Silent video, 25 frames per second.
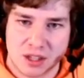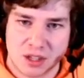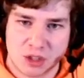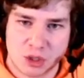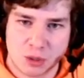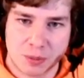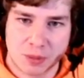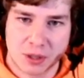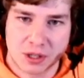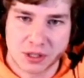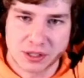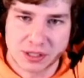
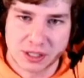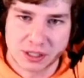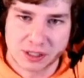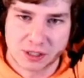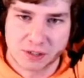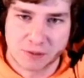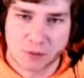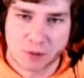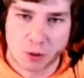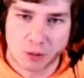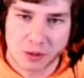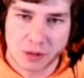Super Mario
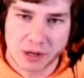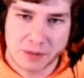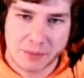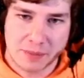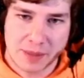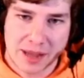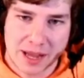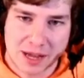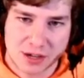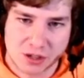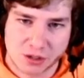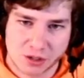64
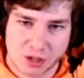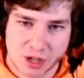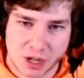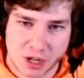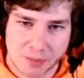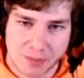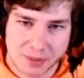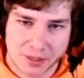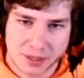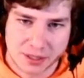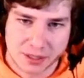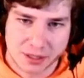Reimagined
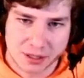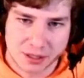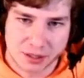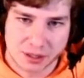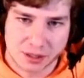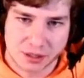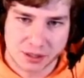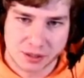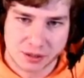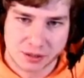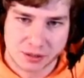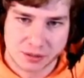
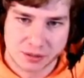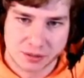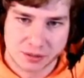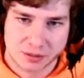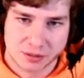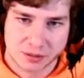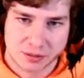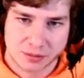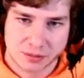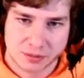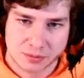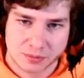competition.
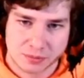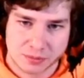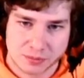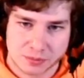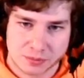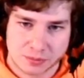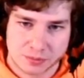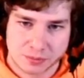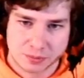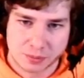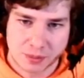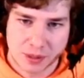
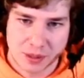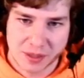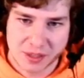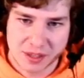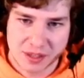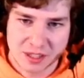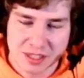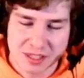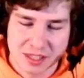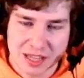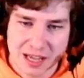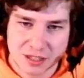But
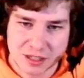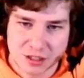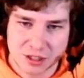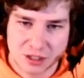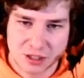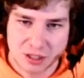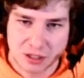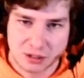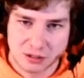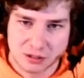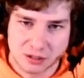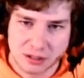this is
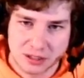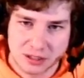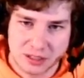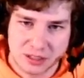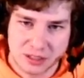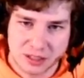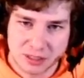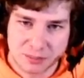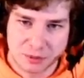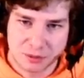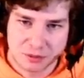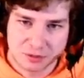actually the only
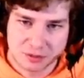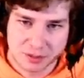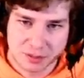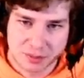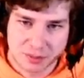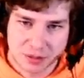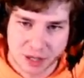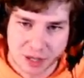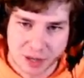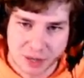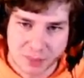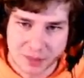
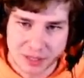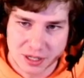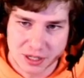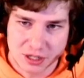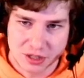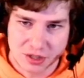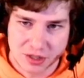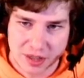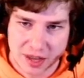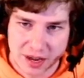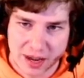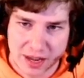SimpleFlips
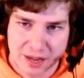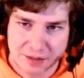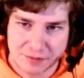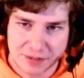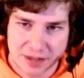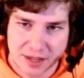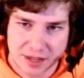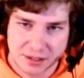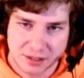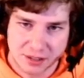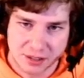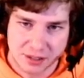competition that I've
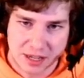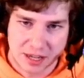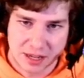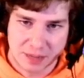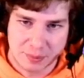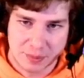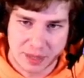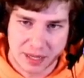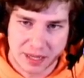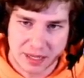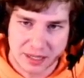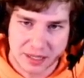entered. I
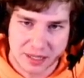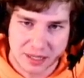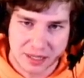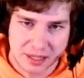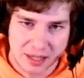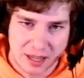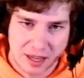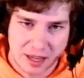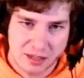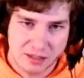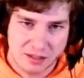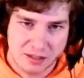made
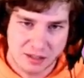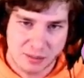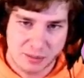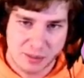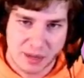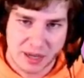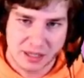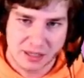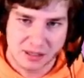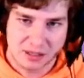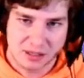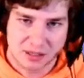a Hazy
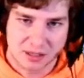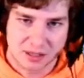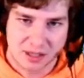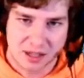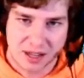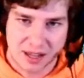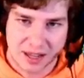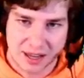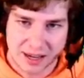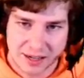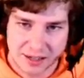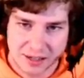Maze
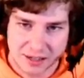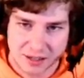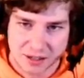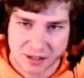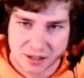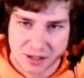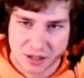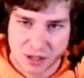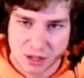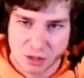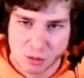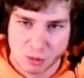slide,
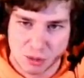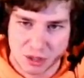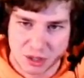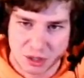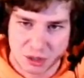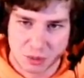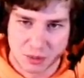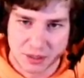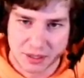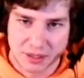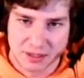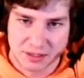
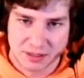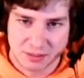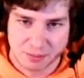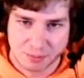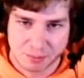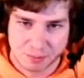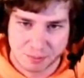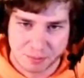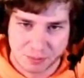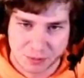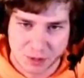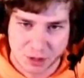which was
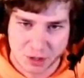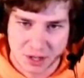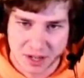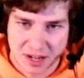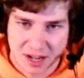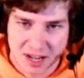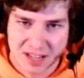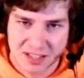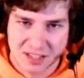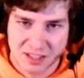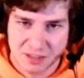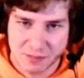turned in Hazy